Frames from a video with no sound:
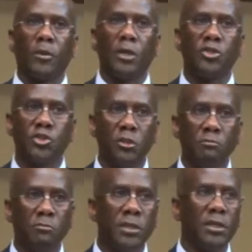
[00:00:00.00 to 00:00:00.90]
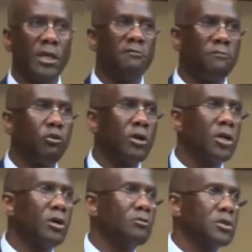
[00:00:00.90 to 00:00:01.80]
it shouldn't be a
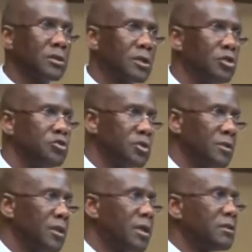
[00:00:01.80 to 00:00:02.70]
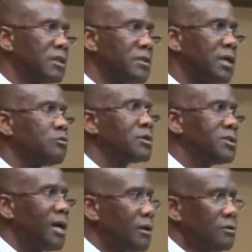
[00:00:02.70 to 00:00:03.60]
foregone conclusion that they will
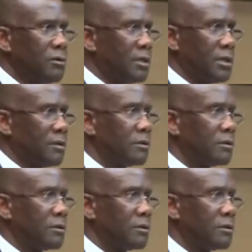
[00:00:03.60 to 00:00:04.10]
die early.